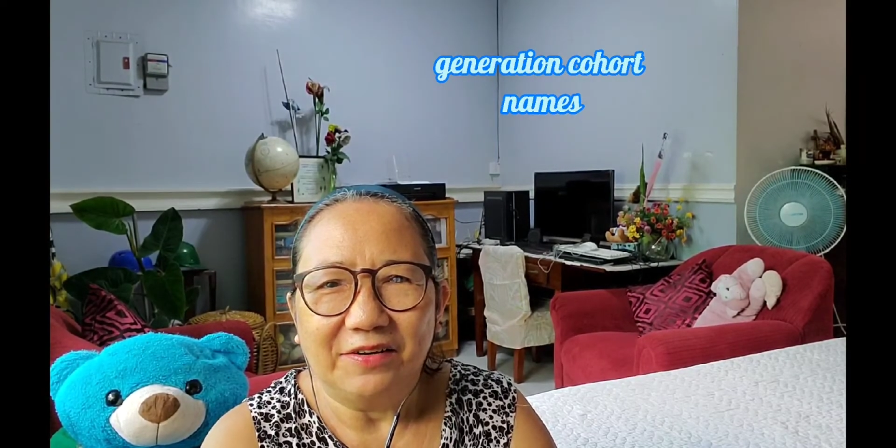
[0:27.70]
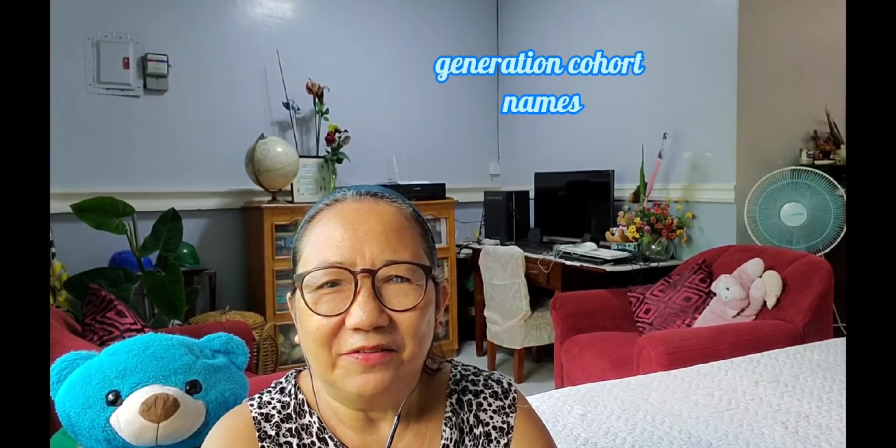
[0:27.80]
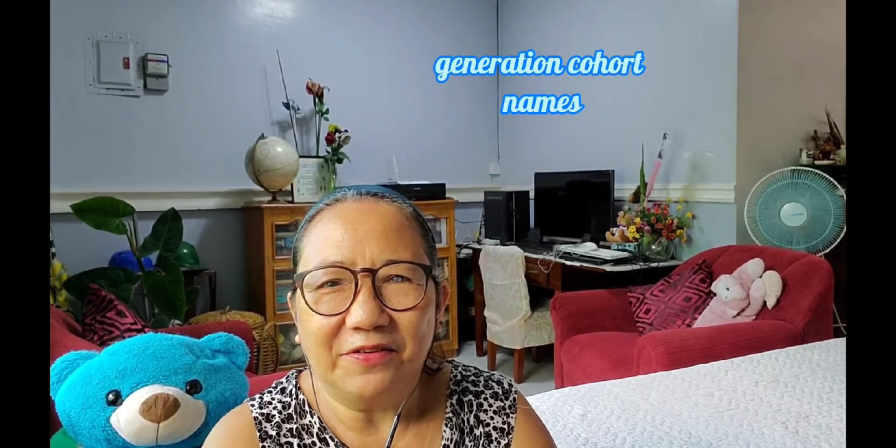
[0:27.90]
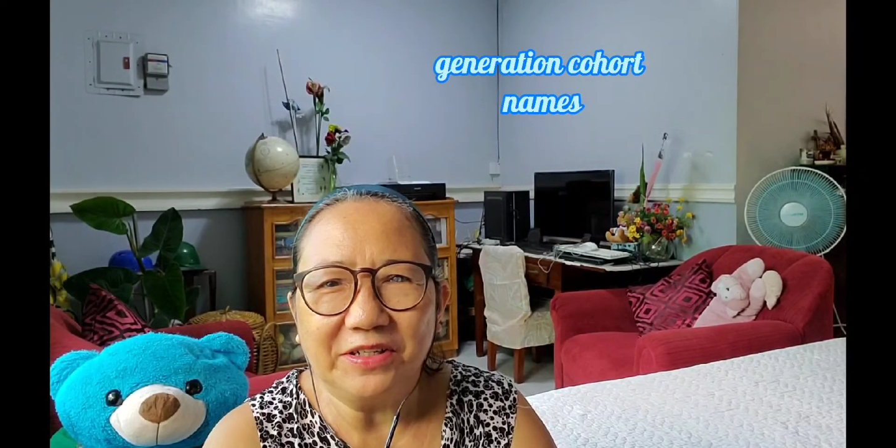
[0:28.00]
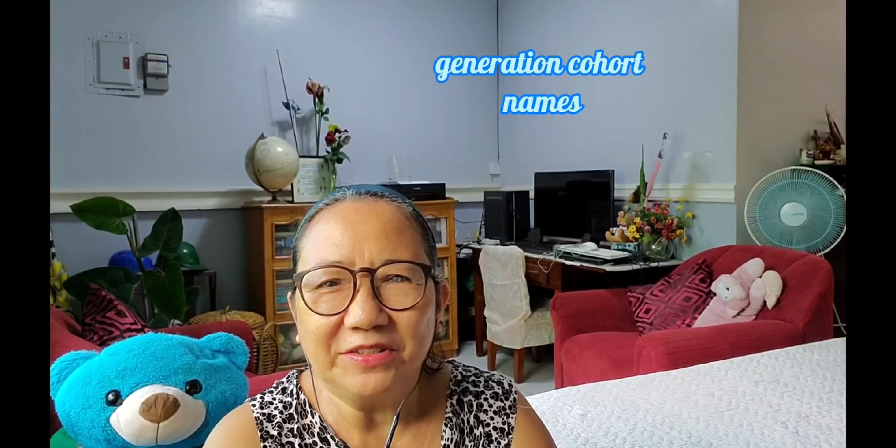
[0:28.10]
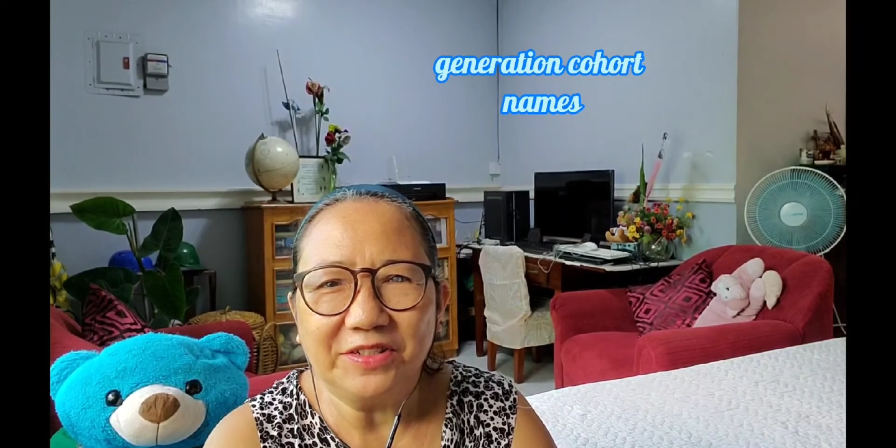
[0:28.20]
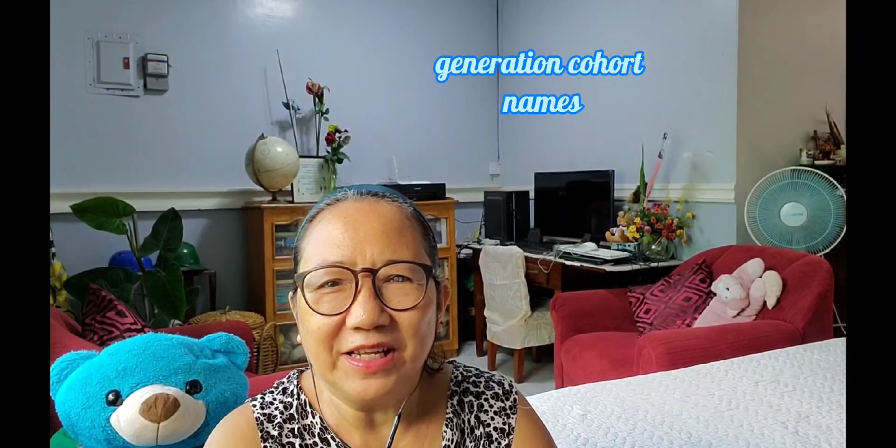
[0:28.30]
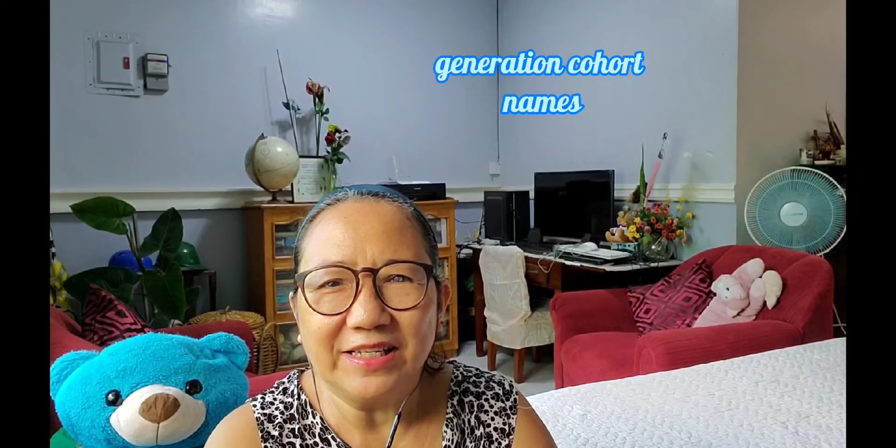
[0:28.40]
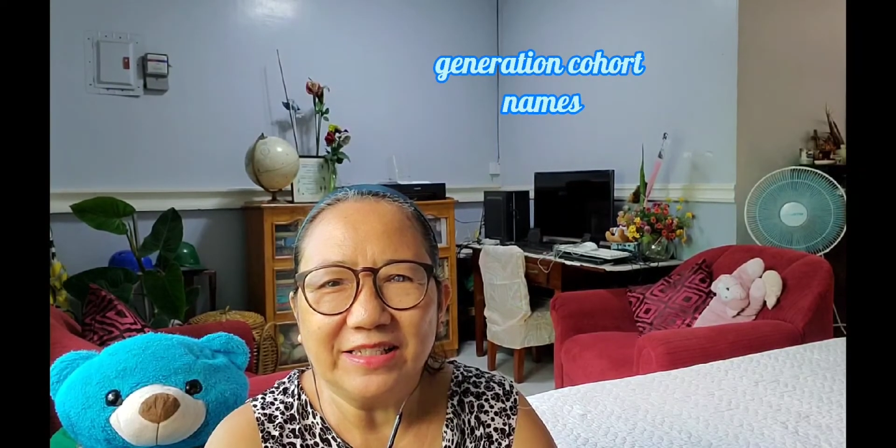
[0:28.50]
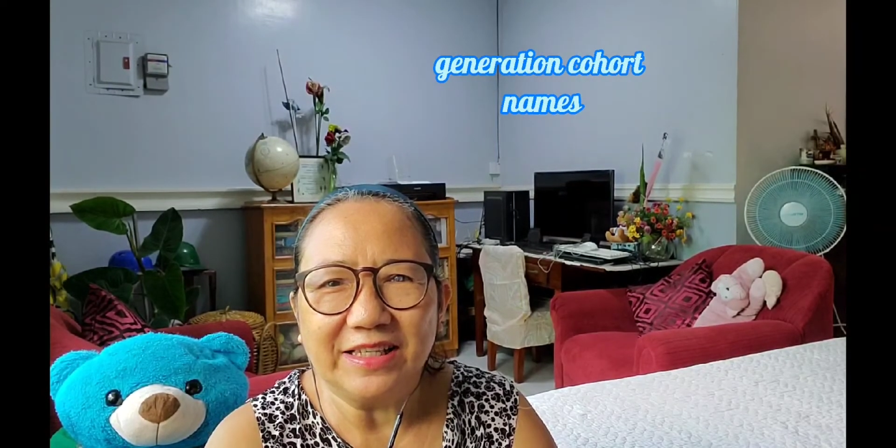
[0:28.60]
For
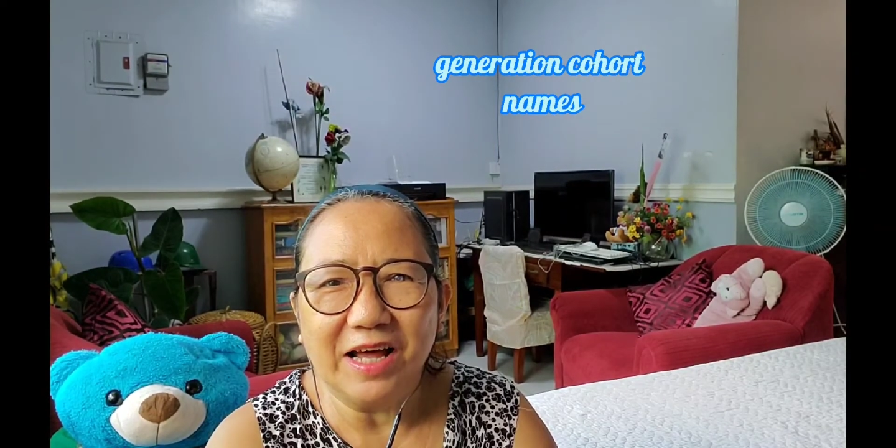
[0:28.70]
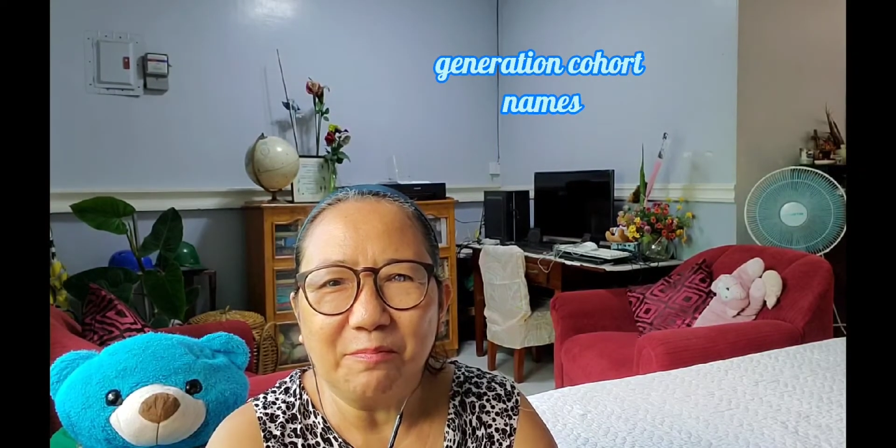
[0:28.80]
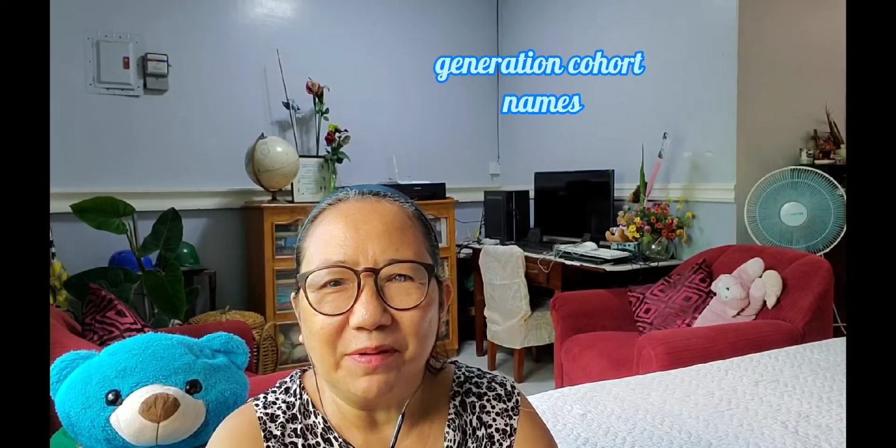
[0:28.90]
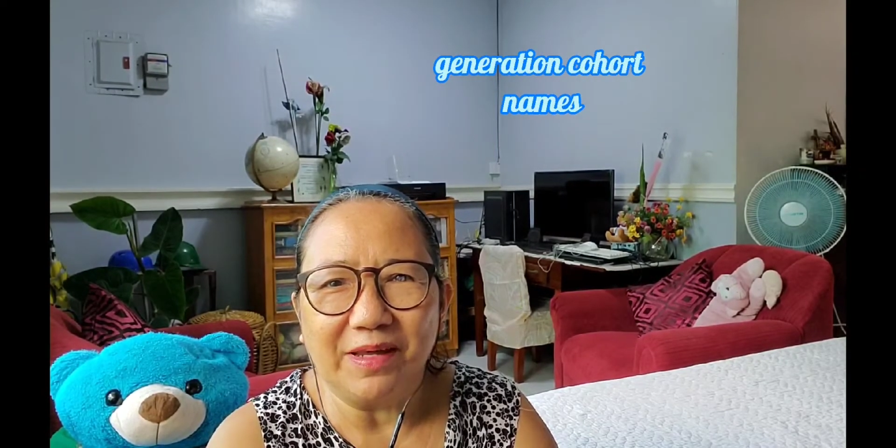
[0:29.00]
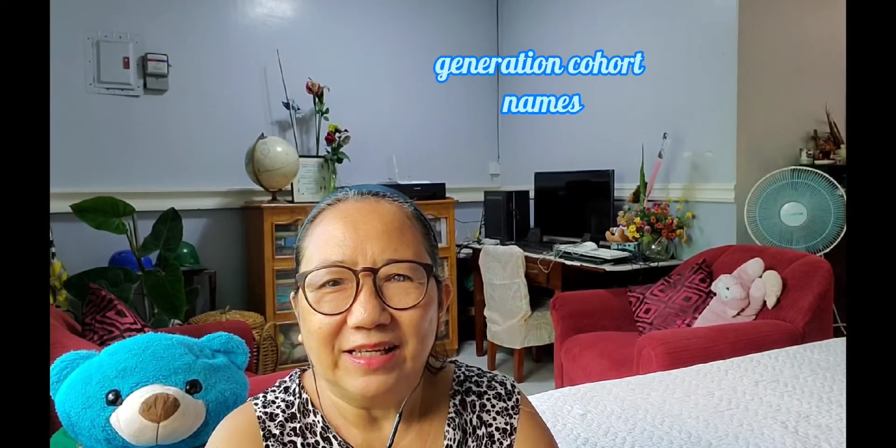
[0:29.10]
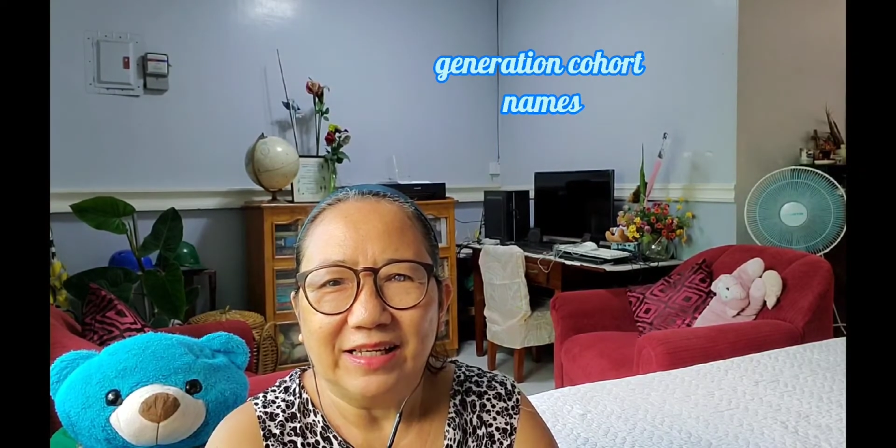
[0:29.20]
today's topic,